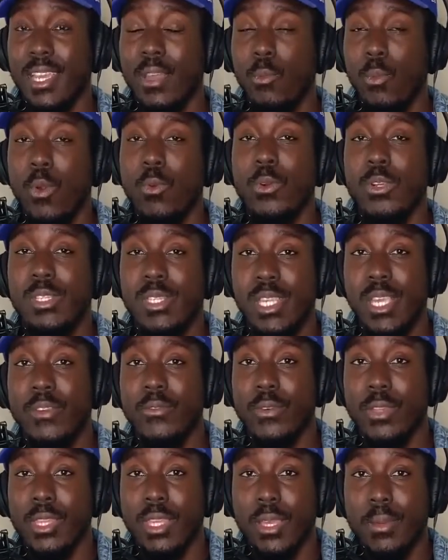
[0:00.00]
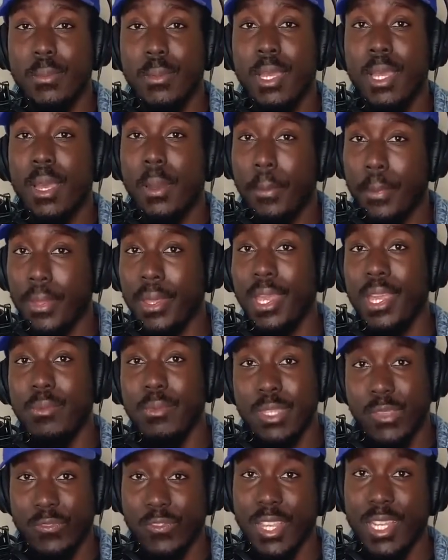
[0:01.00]
And what we're seeing with him playing
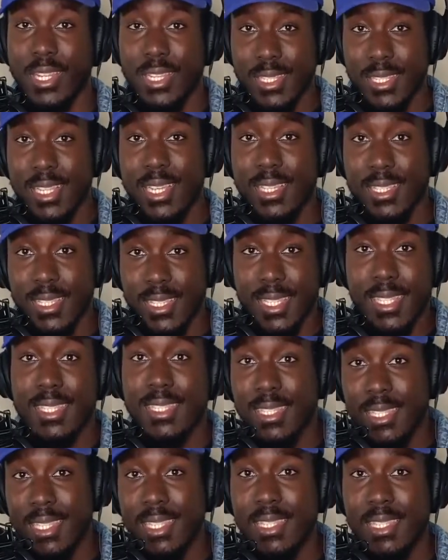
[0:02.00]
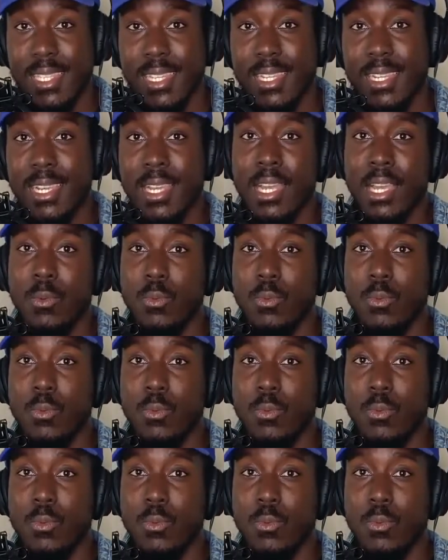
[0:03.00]
with the Phoenix Suns this season,